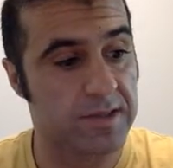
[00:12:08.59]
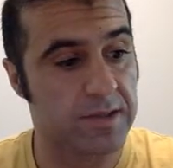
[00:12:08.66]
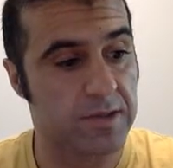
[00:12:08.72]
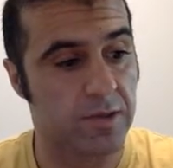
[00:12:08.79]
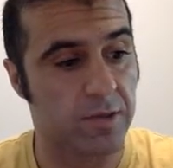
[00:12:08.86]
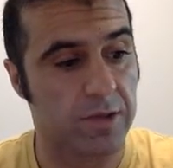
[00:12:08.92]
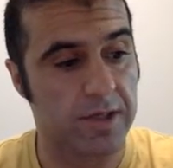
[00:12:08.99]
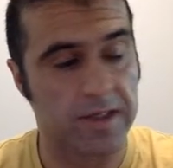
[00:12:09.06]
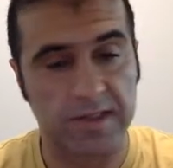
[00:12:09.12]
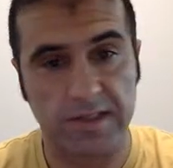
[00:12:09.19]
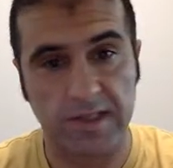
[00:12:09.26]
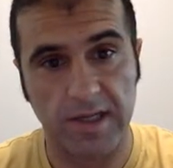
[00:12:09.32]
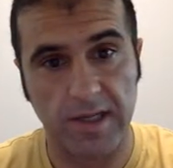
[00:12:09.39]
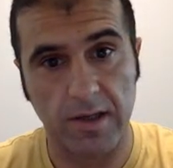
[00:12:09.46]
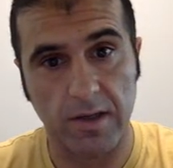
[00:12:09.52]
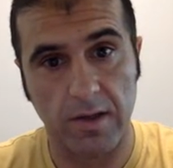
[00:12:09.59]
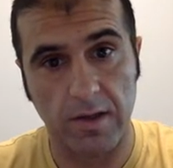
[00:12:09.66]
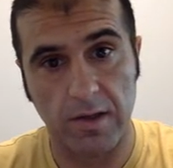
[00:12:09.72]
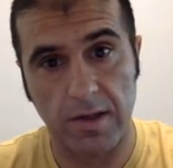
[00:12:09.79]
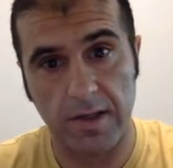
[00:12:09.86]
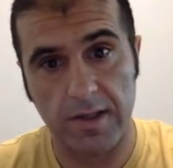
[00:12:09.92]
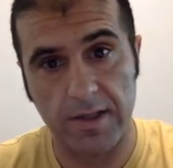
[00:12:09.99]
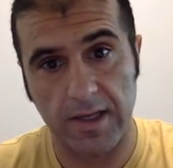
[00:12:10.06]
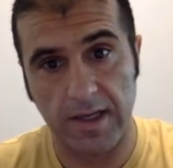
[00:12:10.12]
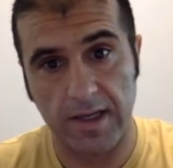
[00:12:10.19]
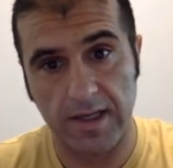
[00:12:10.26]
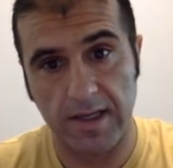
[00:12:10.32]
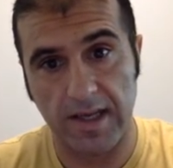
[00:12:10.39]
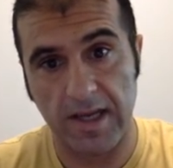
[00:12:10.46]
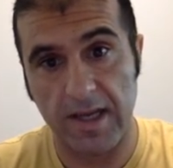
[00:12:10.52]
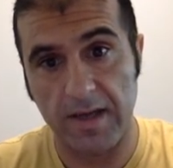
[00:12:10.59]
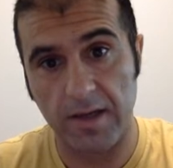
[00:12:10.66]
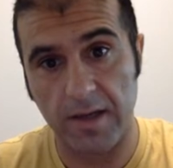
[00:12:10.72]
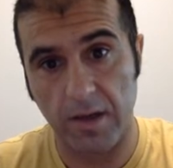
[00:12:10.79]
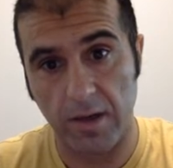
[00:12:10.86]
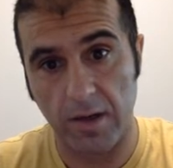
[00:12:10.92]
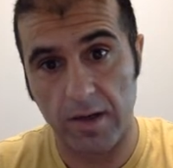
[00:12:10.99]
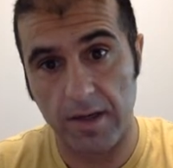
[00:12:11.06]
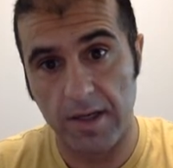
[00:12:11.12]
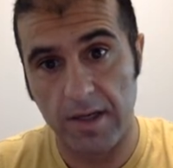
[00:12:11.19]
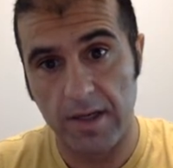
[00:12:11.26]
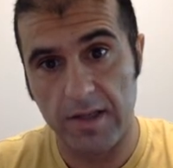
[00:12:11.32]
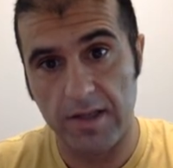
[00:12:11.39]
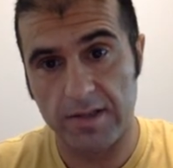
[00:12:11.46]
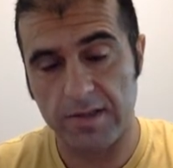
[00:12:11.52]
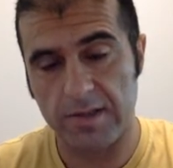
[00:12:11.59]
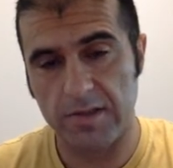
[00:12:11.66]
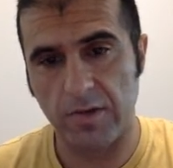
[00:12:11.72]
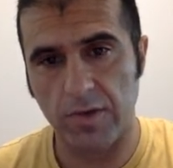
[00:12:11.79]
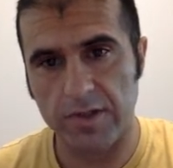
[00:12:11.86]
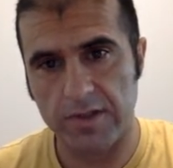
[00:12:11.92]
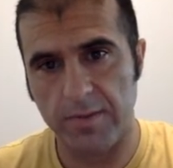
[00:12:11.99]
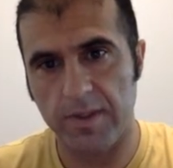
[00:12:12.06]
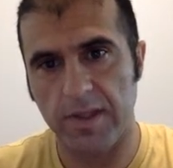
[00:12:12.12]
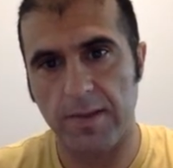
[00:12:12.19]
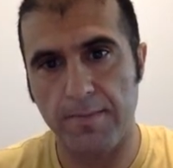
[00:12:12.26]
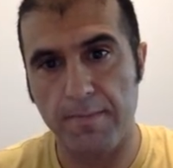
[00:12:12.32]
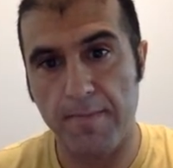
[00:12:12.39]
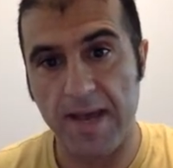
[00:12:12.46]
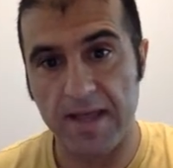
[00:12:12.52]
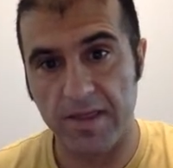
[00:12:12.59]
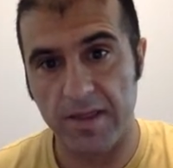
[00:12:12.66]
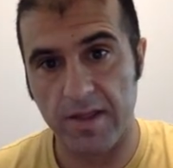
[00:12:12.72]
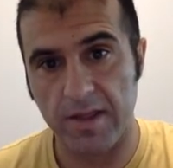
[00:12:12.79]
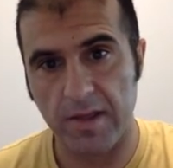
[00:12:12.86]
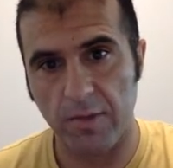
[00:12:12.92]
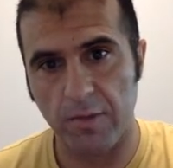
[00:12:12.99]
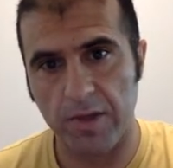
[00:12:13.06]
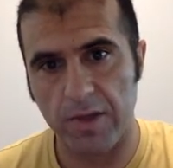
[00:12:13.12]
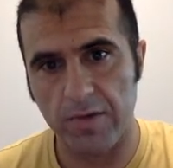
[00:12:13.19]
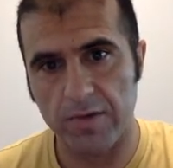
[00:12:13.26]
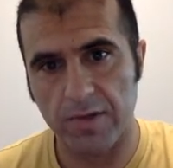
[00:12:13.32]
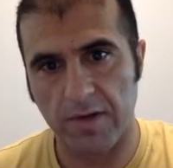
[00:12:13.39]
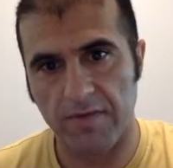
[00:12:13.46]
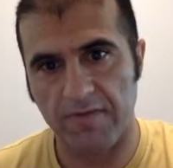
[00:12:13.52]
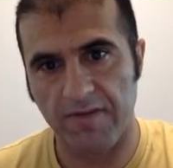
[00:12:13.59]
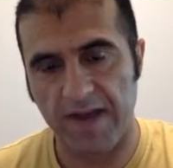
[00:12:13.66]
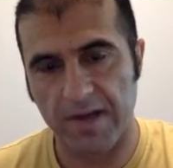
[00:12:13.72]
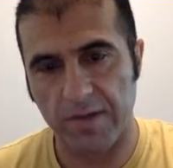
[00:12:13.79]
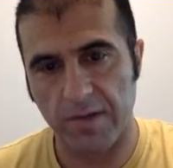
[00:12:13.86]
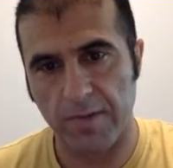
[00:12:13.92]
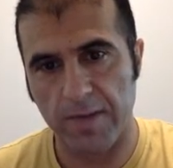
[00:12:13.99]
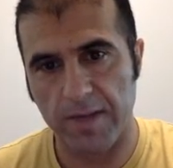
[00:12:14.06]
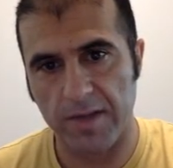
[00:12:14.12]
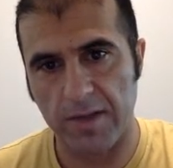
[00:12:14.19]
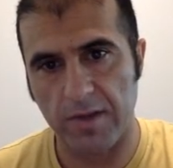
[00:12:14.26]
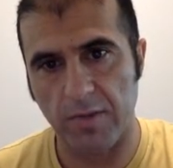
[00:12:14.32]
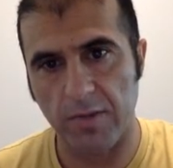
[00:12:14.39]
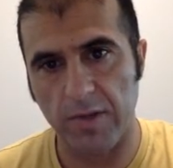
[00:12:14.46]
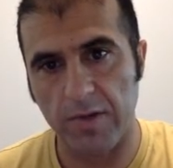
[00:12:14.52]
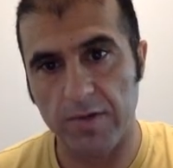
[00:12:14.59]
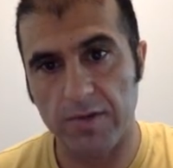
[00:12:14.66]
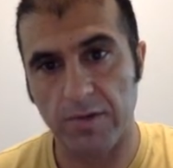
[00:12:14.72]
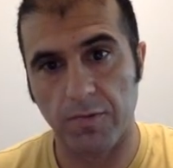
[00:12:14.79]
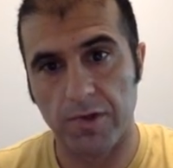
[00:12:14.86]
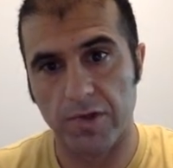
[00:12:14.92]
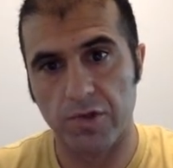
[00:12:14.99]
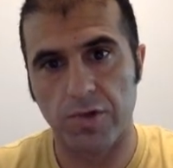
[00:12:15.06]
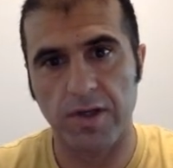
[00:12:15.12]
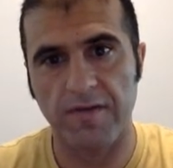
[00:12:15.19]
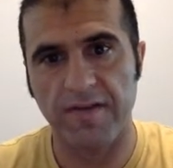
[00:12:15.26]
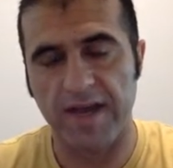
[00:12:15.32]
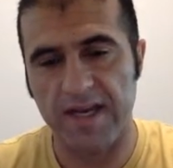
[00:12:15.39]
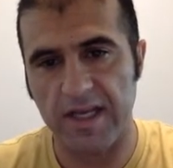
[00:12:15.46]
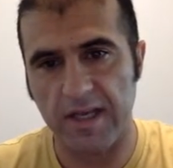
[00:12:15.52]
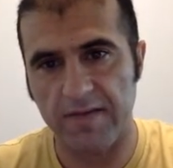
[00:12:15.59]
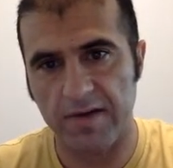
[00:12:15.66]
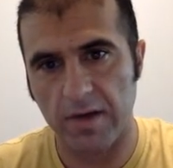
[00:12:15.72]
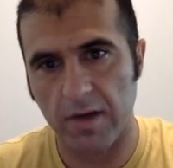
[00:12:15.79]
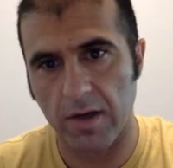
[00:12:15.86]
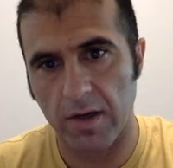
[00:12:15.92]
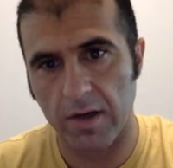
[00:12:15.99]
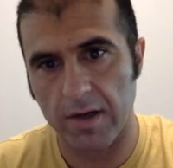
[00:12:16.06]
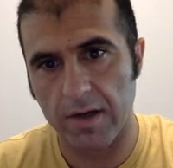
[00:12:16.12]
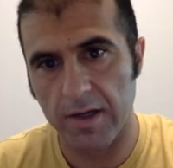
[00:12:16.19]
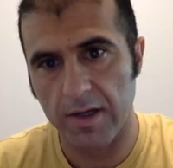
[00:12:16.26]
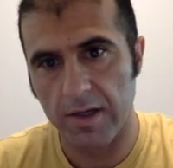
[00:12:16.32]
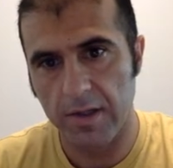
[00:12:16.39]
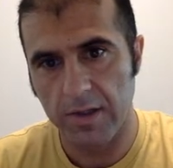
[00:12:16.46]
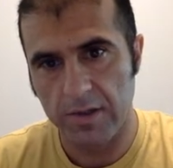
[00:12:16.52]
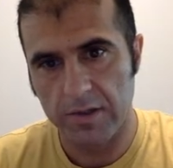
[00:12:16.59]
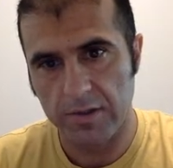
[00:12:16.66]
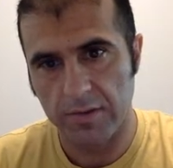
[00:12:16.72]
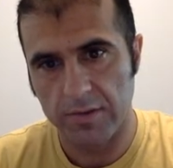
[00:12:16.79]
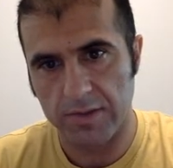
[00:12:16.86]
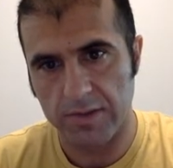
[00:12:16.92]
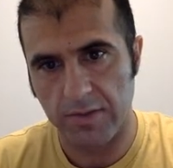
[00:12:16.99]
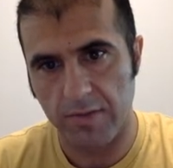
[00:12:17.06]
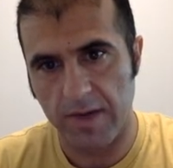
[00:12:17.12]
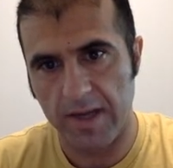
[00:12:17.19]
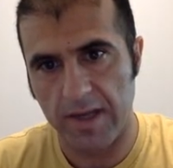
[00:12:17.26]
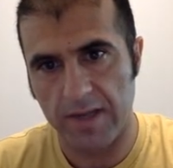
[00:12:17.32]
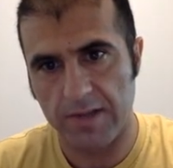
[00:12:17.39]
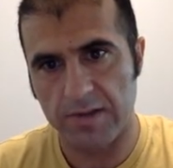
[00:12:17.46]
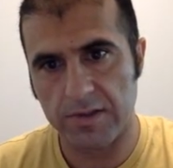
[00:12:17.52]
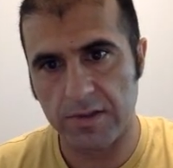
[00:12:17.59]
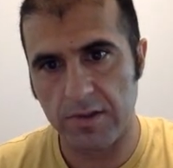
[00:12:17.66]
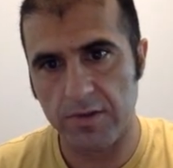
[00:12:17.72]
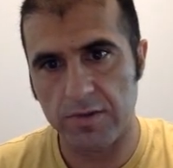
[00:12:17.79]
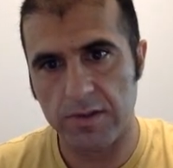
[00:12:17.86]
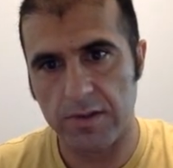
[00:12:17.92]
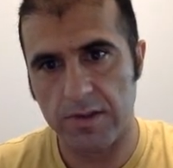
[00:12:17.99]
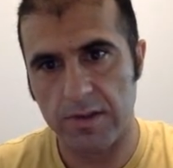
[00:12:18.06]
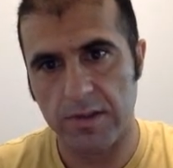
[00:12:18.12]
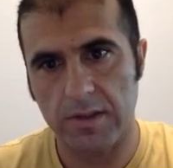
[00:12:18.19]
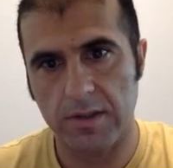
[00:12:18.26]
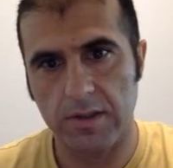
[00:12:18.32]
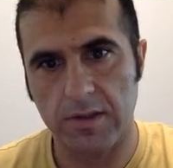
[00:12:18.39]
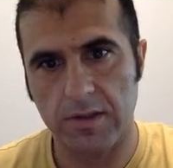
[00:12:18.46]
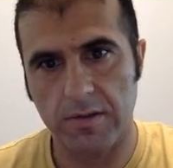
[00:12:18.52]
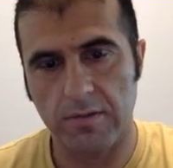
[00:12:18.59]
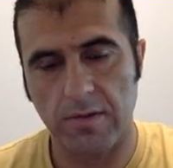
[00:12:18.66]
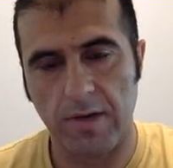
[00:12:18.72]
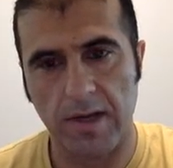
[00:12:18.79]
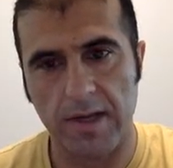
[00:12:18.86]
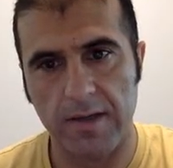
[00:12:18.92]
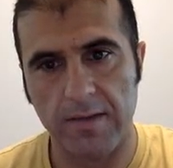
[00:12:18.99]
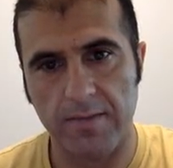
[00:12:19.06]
So we're going to say card.getCard. This is going to be the method that we use, our factory method that we use to retrieve any given card. So we'll say rank and suit, right?